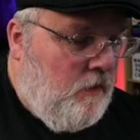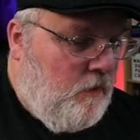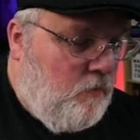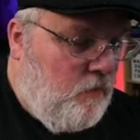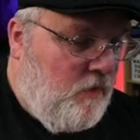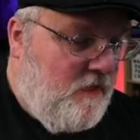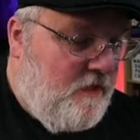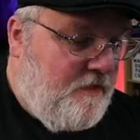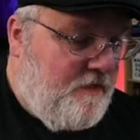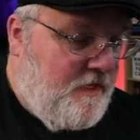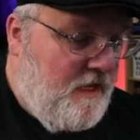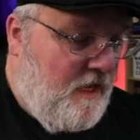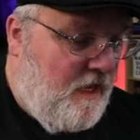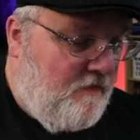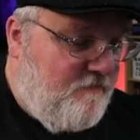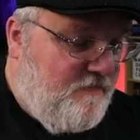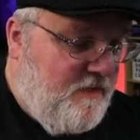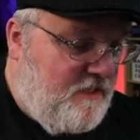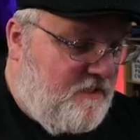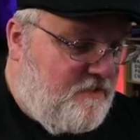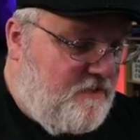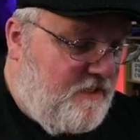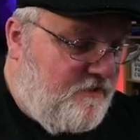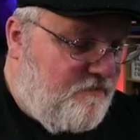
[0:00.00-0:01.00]
Well, the
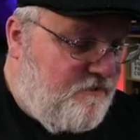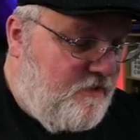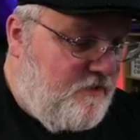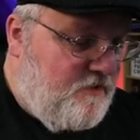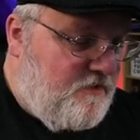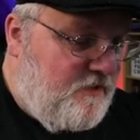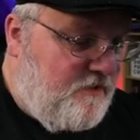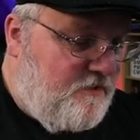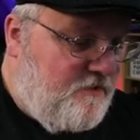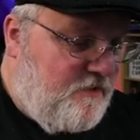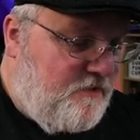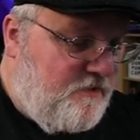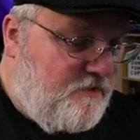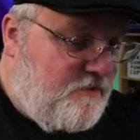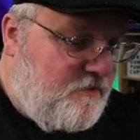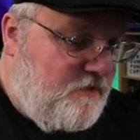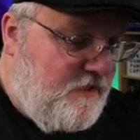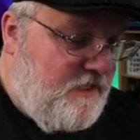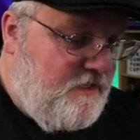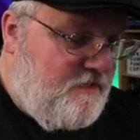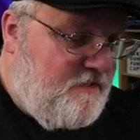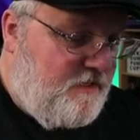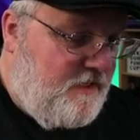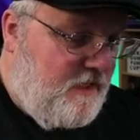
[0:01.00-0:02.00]
obvious difference is your
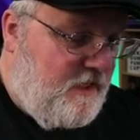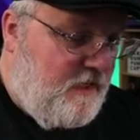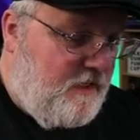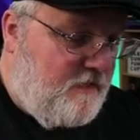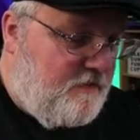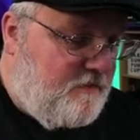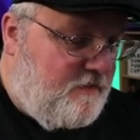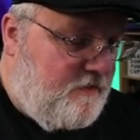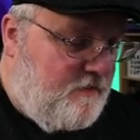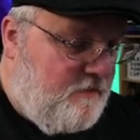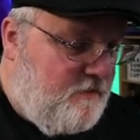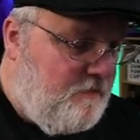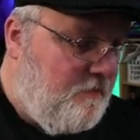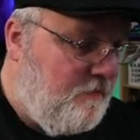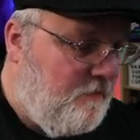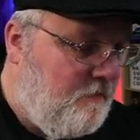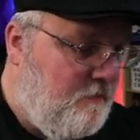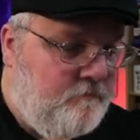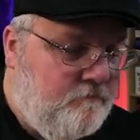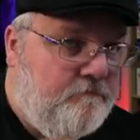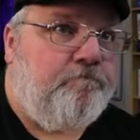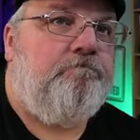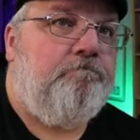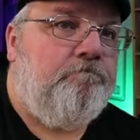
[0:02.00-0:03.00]
screen size.
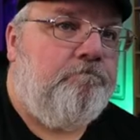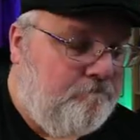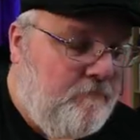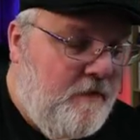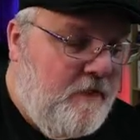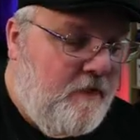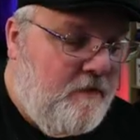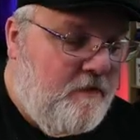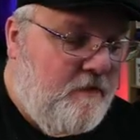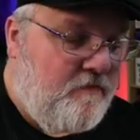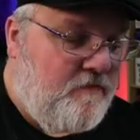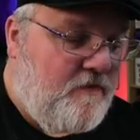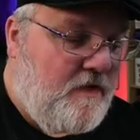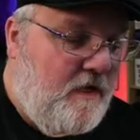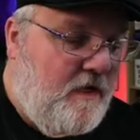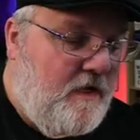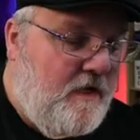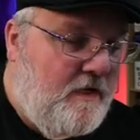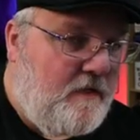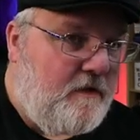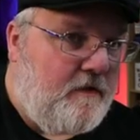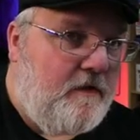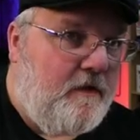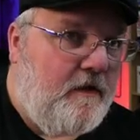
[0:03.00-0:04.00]
You've
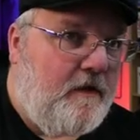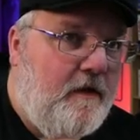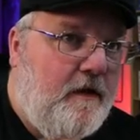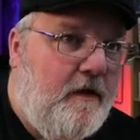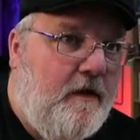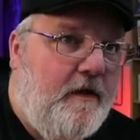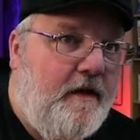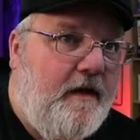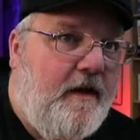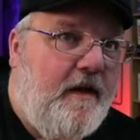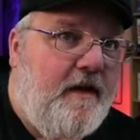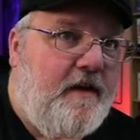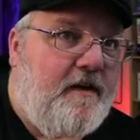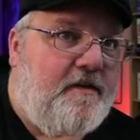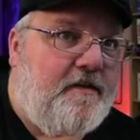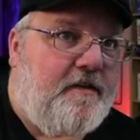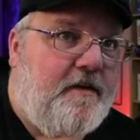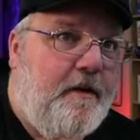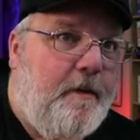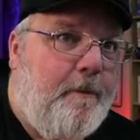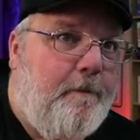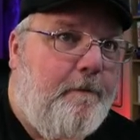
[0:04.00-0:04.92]
got a nice,